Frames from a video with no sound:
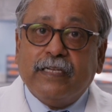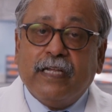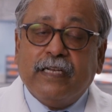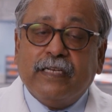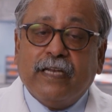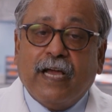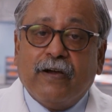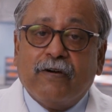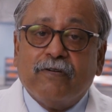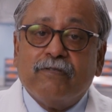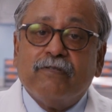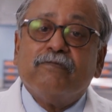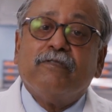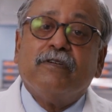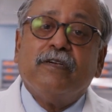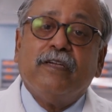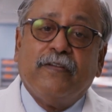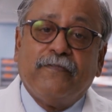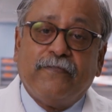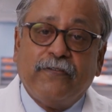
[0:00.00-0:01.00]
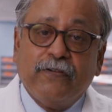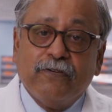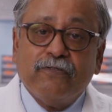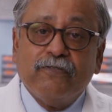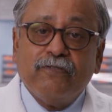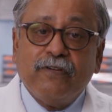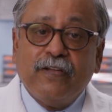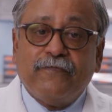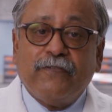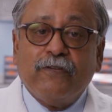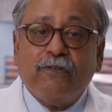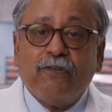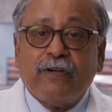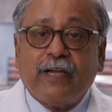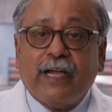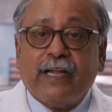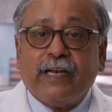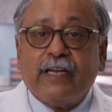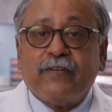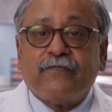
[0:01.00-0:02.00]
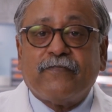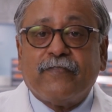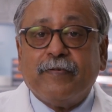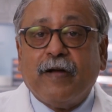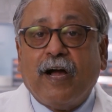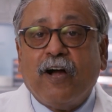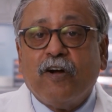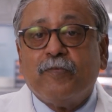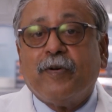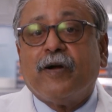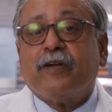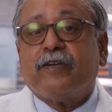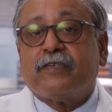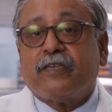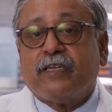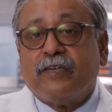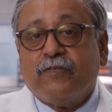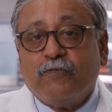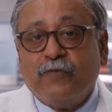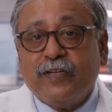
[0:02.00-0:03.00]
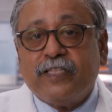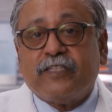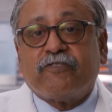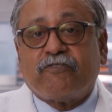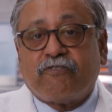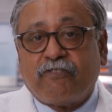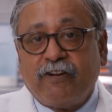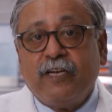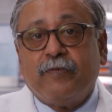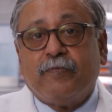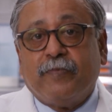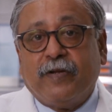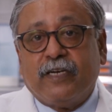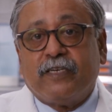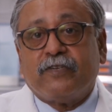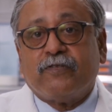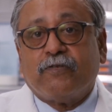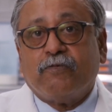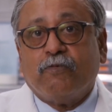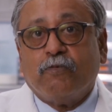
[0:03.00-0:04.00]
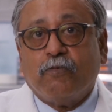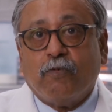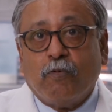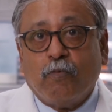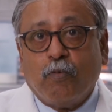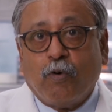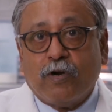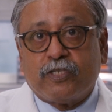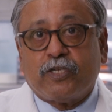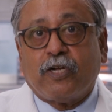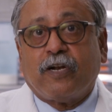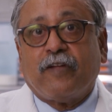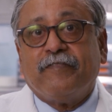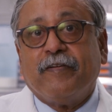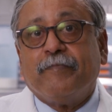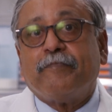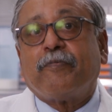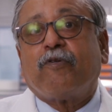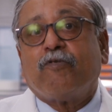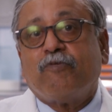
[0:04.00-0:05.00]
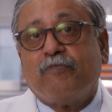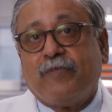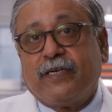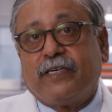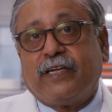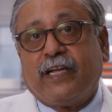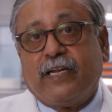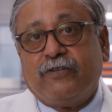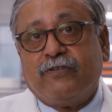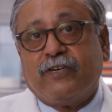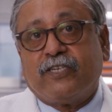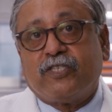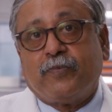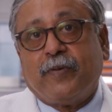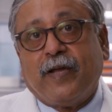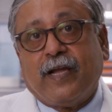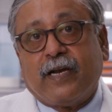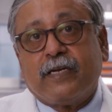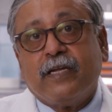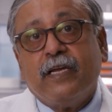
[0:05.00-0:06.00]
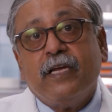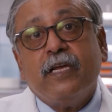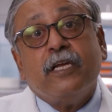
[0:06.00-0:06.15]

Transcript: now, if you look at it from how about with treatment, what sort of improvement can you expect?